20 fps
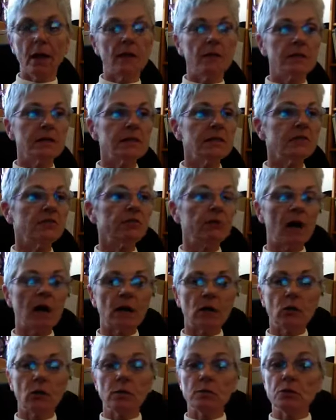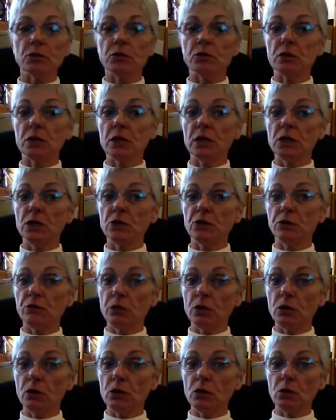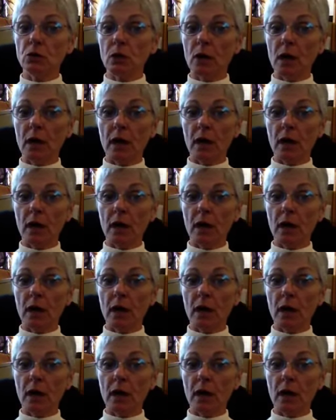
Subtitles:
This is a follow-up to the interview,